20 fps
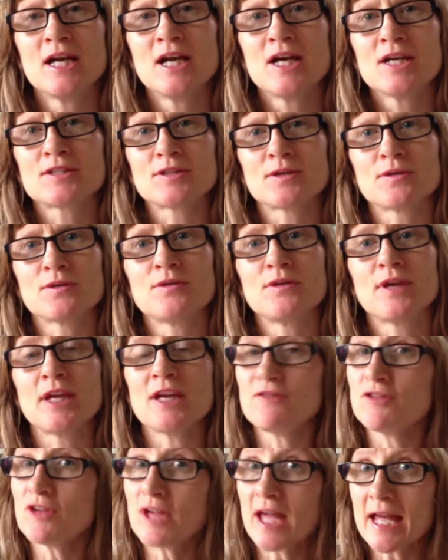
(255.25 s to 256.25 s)
So
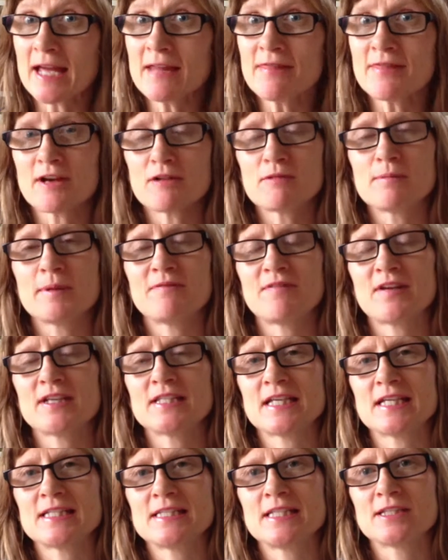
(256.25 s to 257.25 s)
if you can, that would be
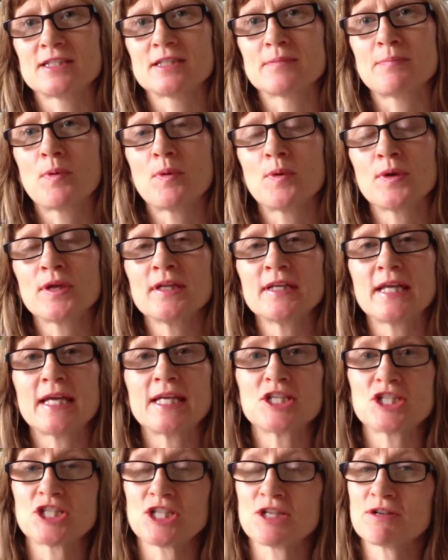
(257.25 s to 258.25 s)
fantastic to support it
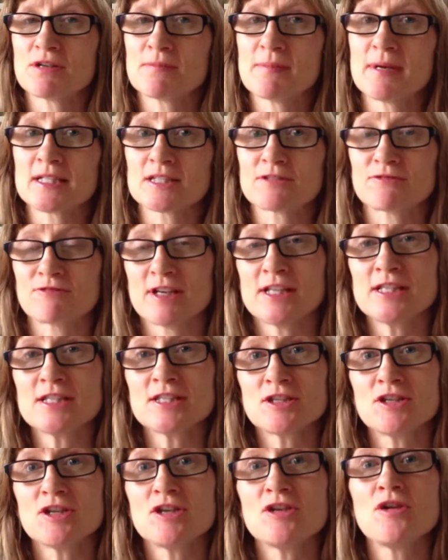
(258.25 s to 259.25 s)
and share it amongst
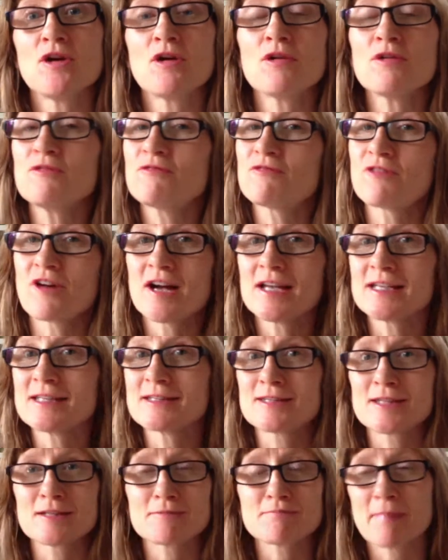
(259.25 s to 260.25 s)
friends who you know find
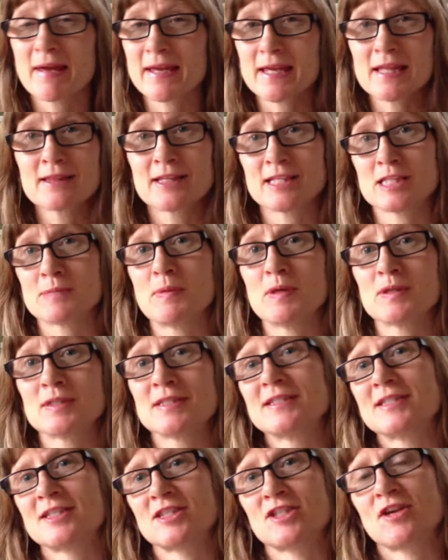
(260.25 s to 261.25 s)
that making
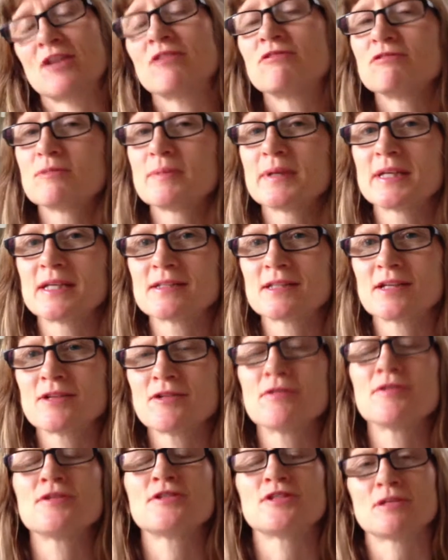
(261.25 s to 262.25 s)
lunchboxes is a struggle, because I
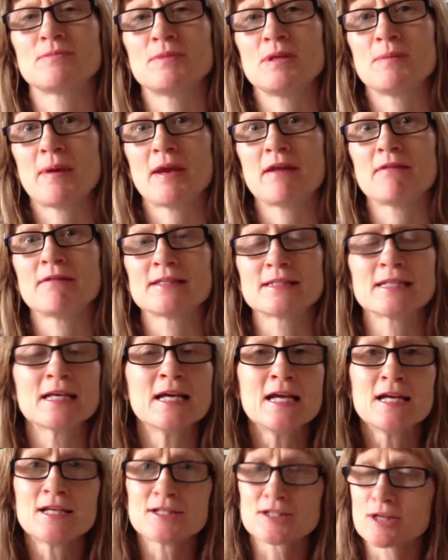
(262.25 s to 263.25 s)
know so many parents,
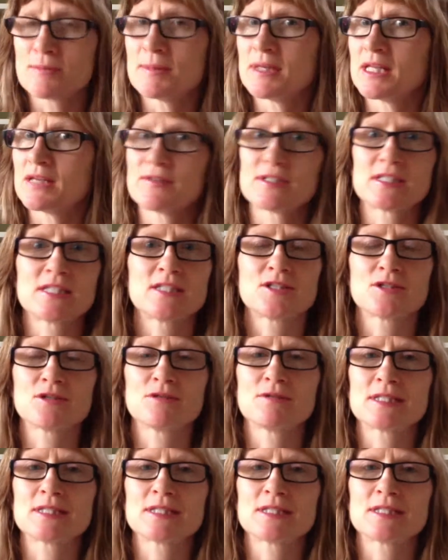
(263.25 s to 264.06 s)
so many of us do.